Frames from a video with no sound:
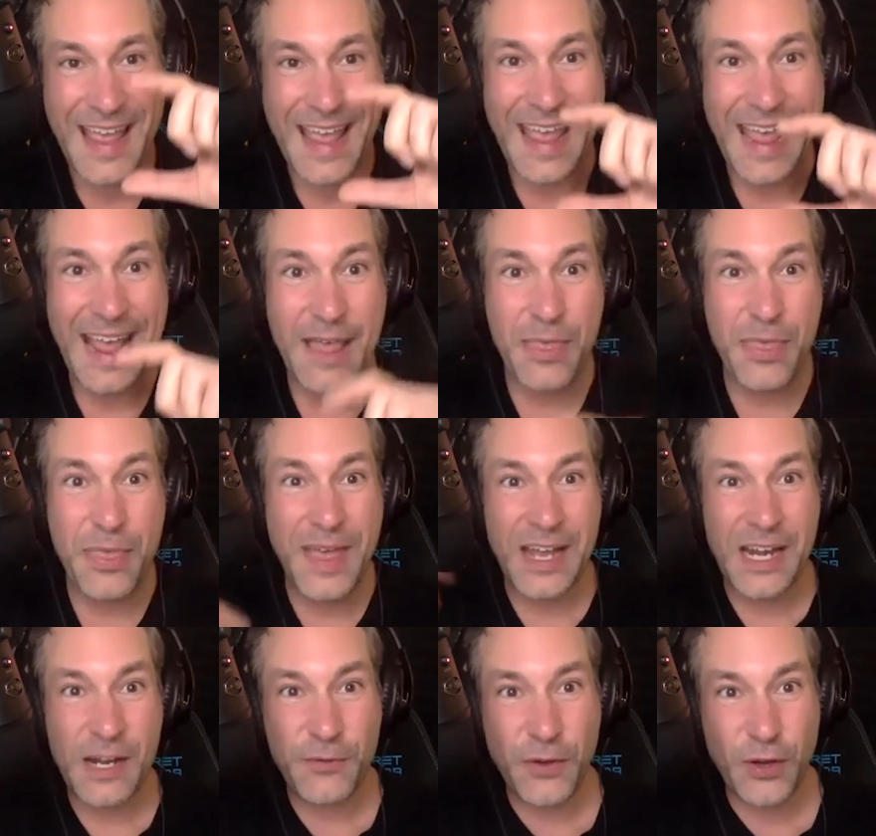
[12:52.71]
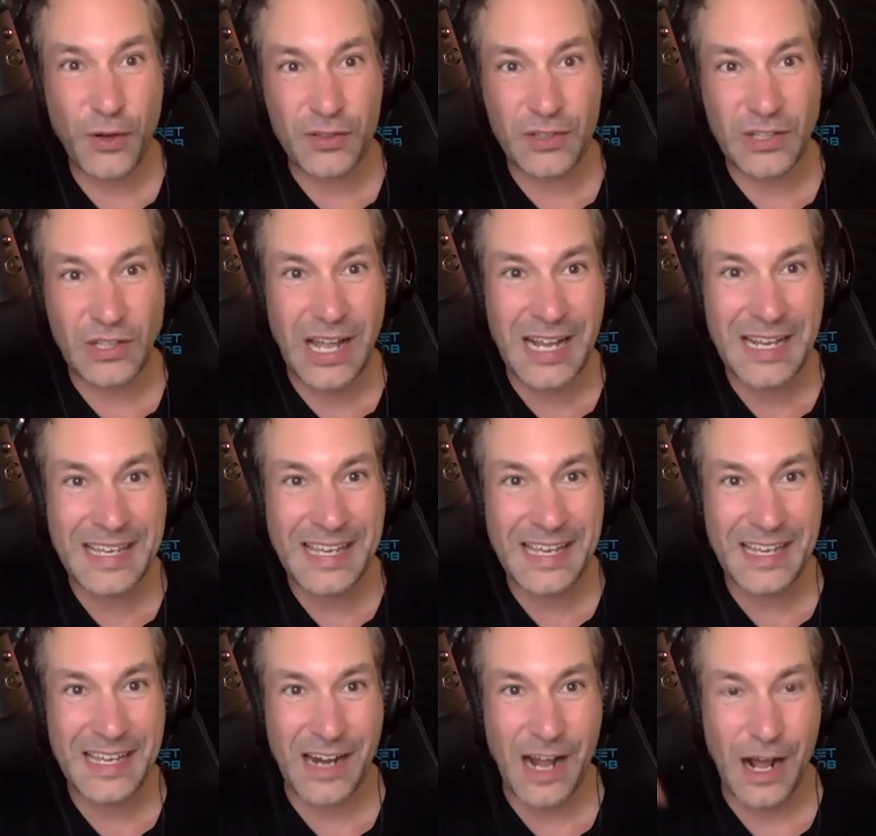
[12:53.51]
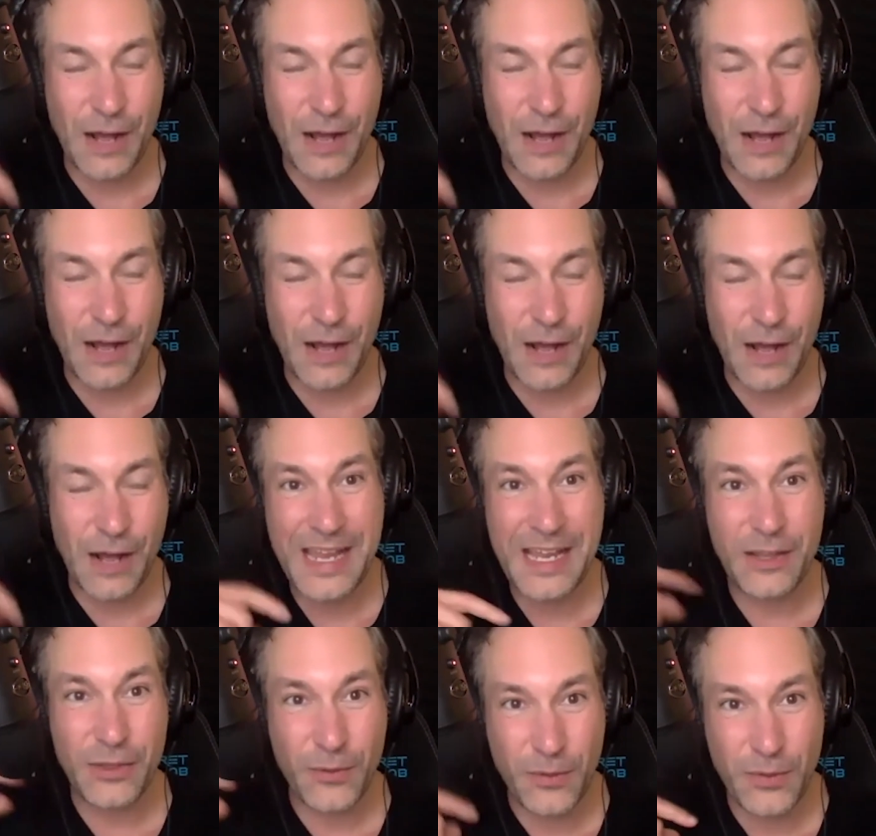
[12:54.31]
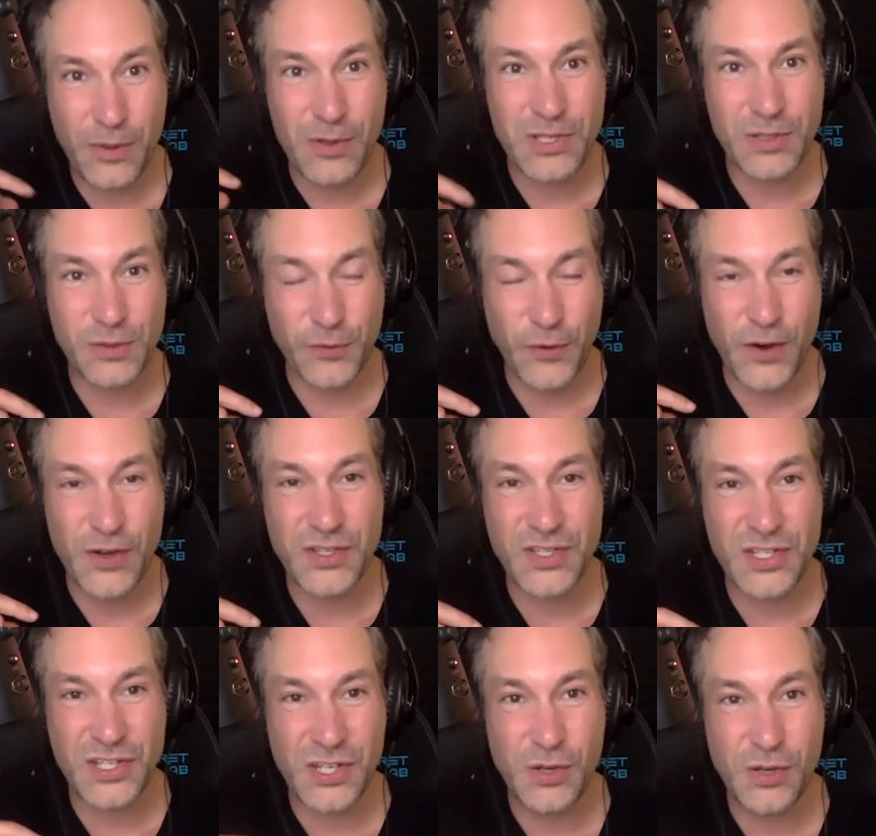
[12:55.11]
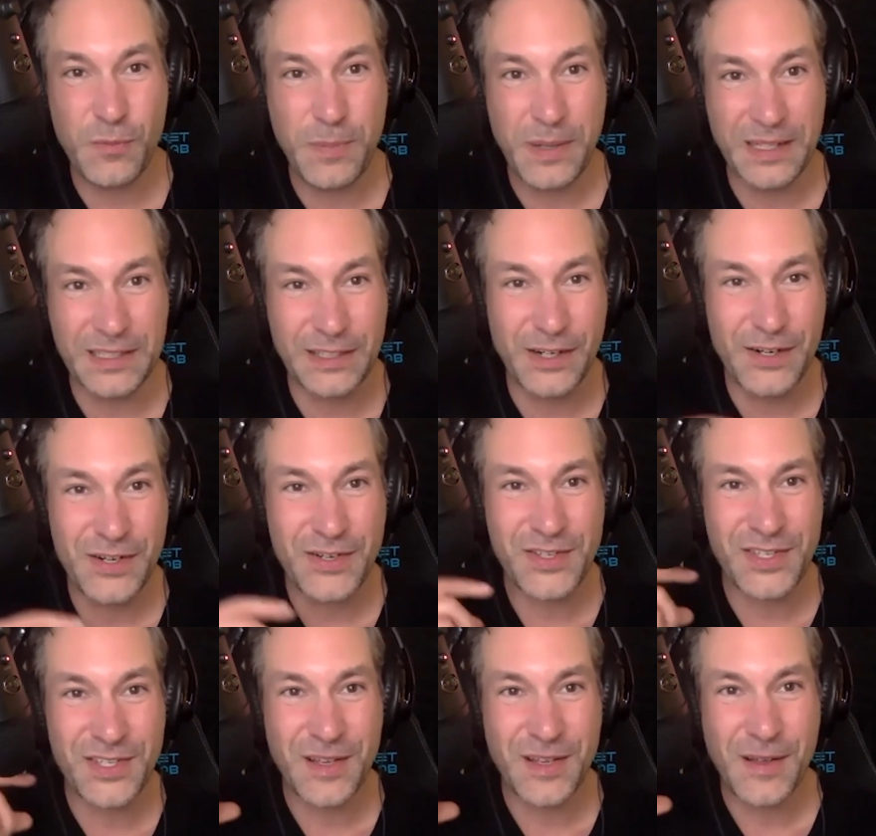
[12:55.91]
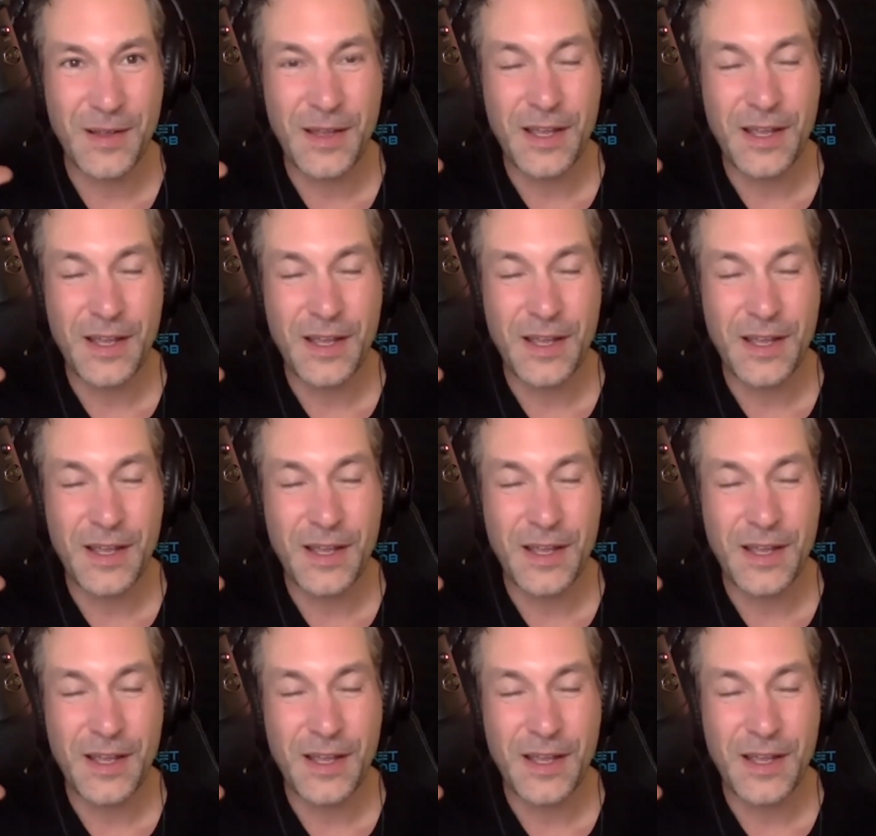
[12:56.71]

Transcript: And then if you're lucky enough and you make it through those first 2 pillars,